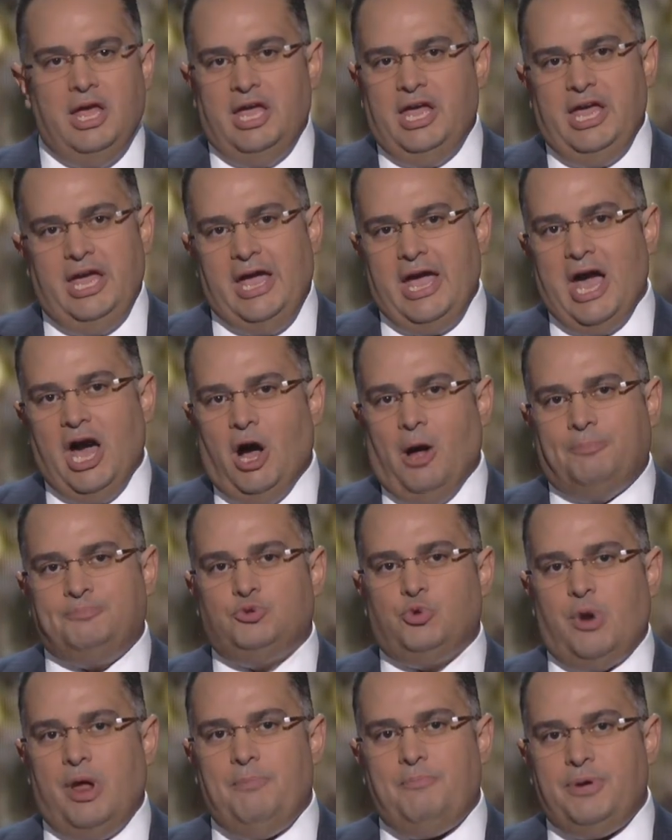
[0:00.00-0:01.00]
He
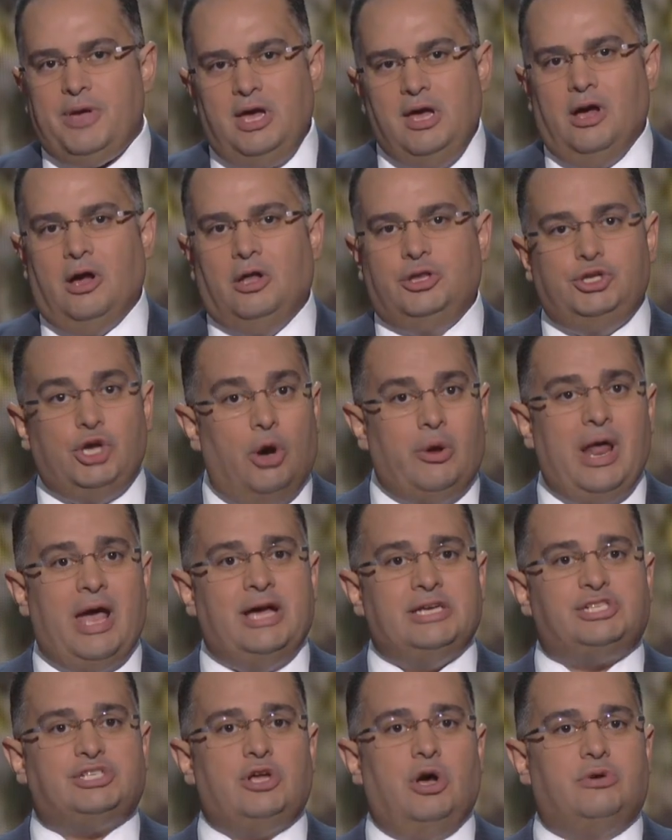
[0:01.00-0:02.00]
helped repeal Don't
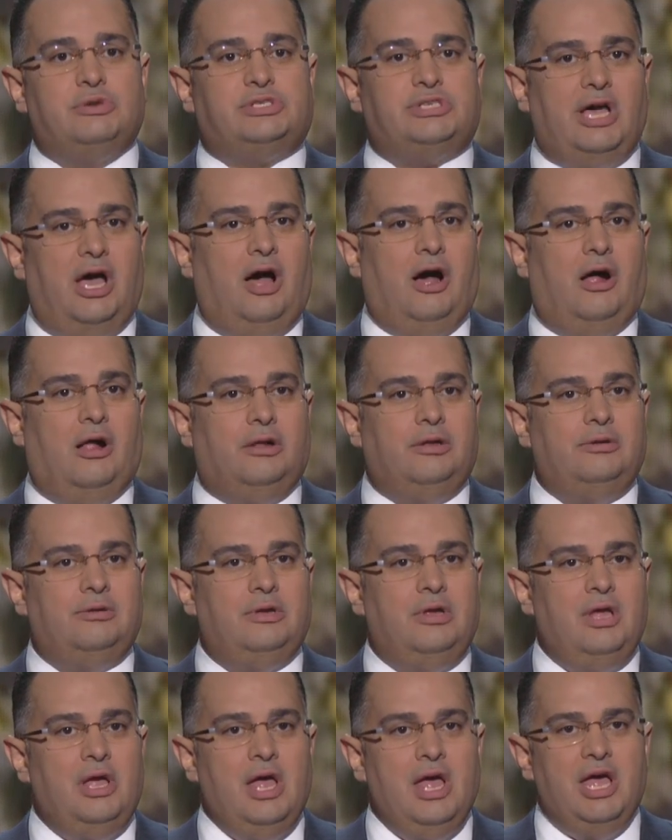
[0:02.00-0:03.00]
Ask, Don't Tell,
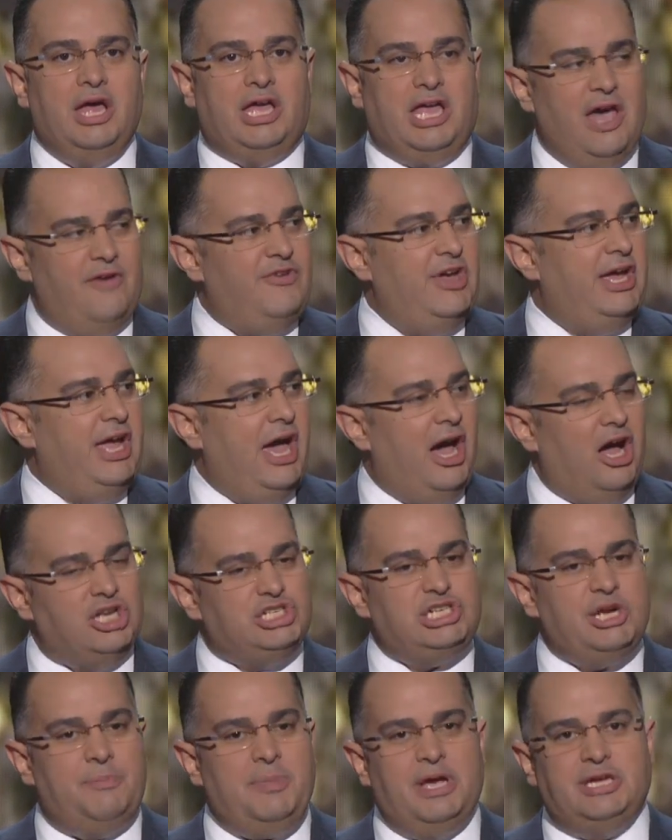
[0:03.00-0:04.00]
giving
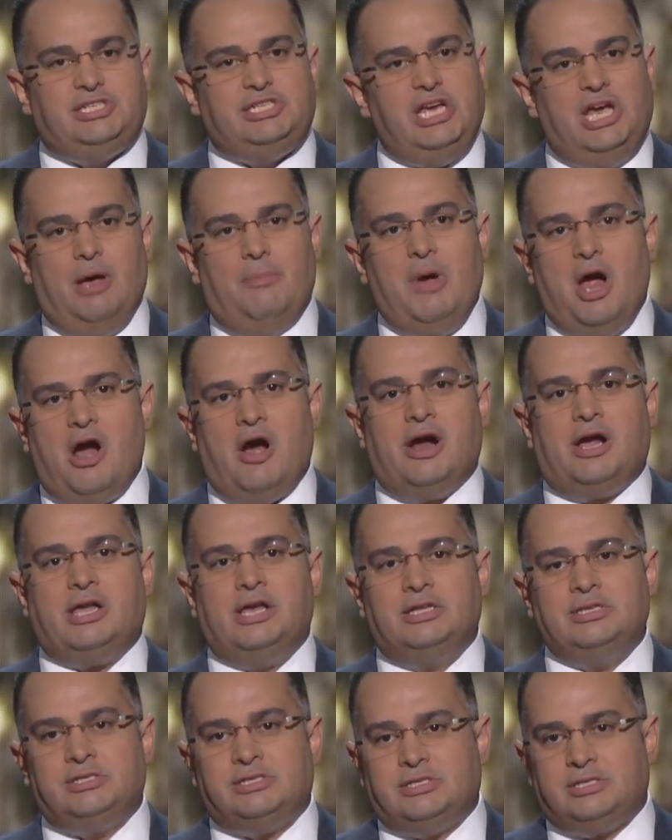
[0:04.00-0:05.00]
LGBT
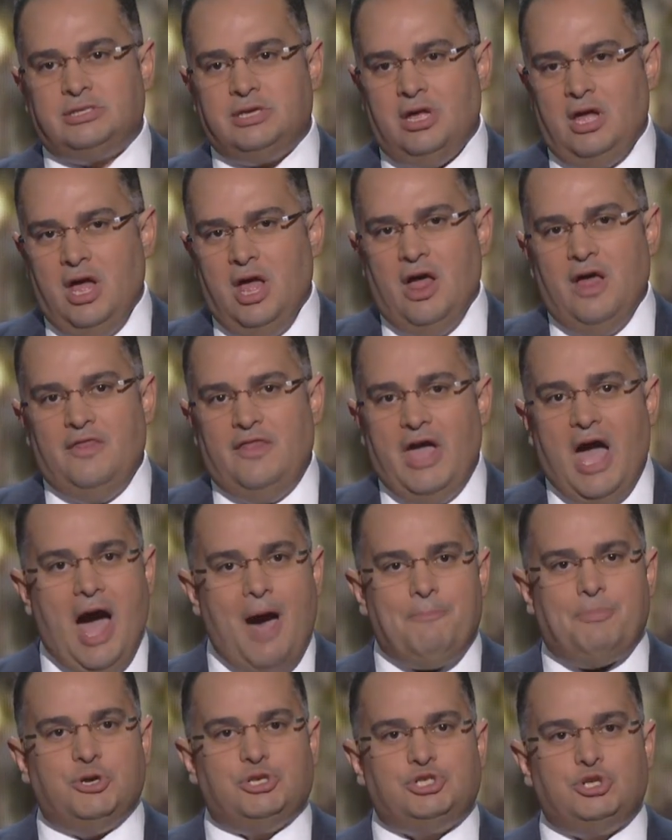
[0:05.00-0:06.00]
Americans the
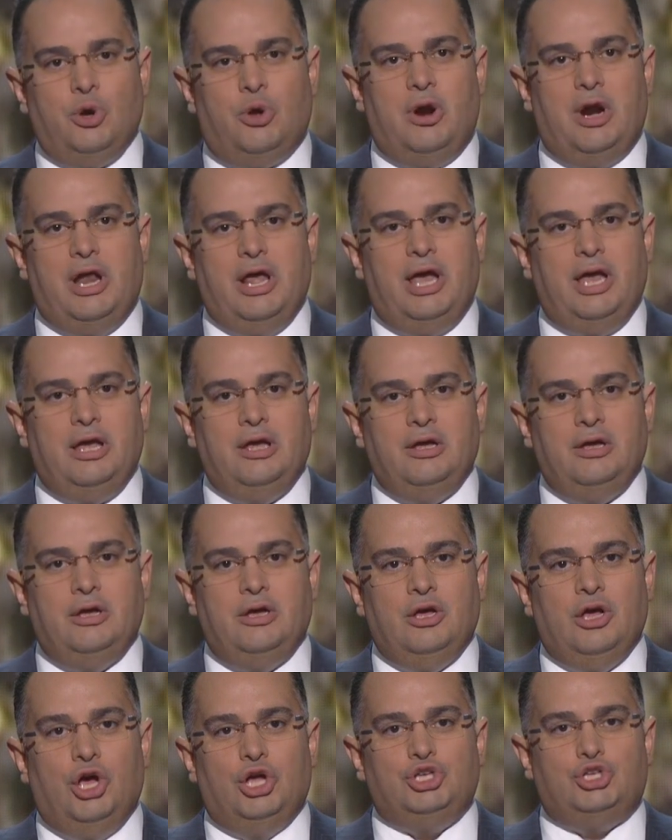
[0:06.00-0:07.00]
opportunity
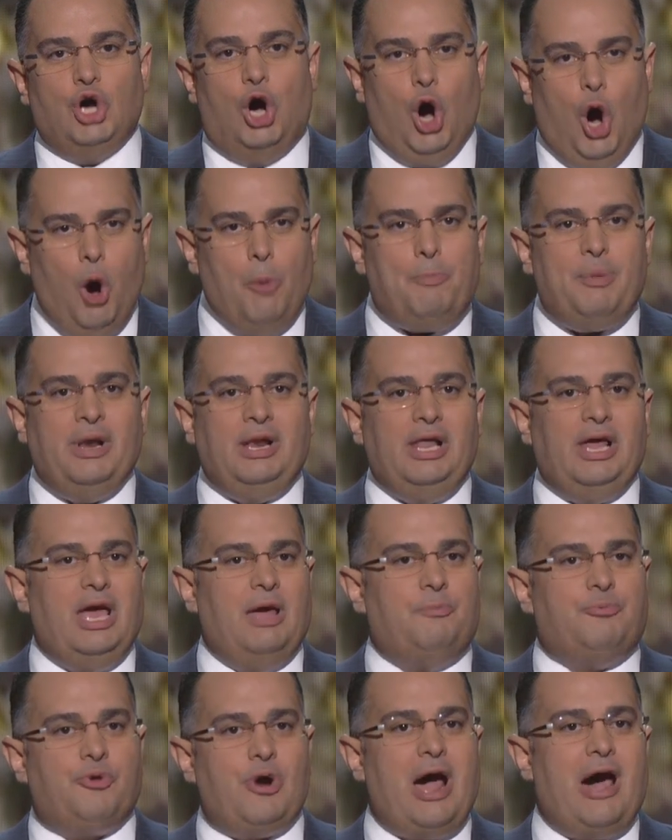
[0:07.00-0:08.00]
to openly
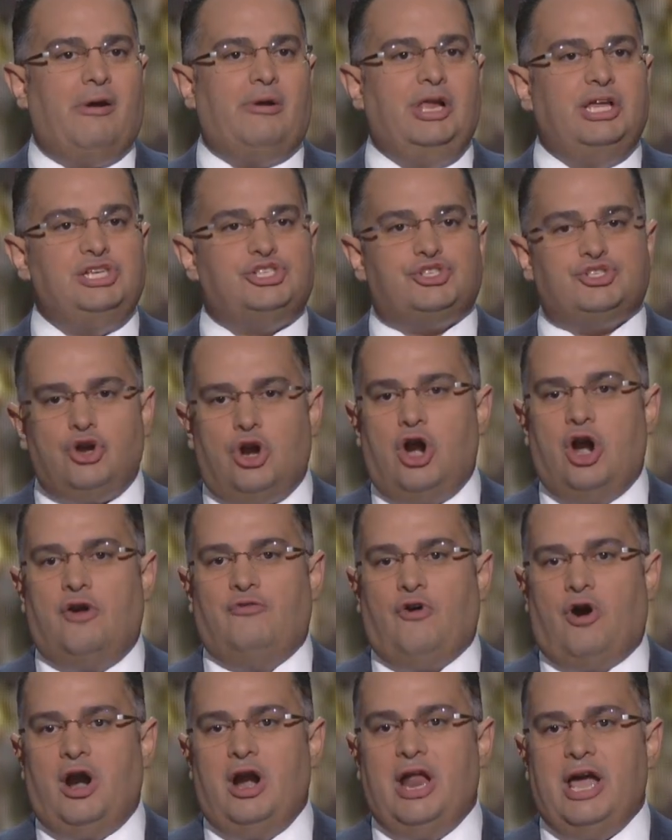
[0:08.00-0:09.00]
and proudly
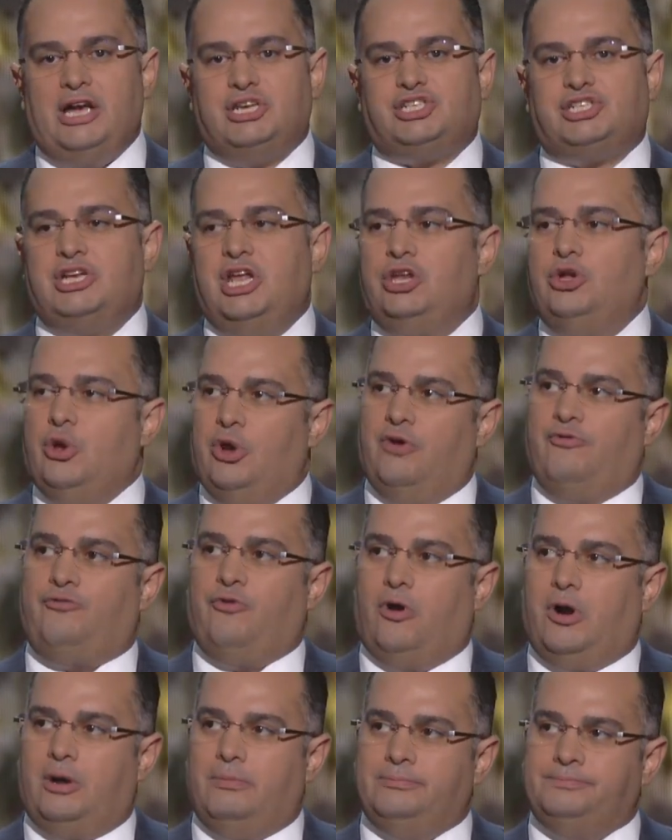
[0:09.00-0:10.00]
serve our nation in
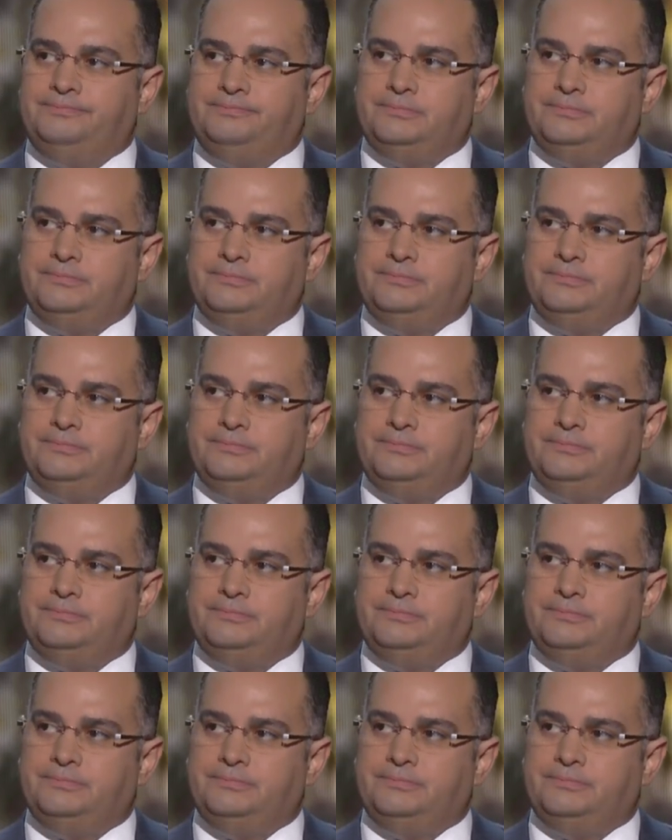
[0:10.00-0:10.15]
uniform.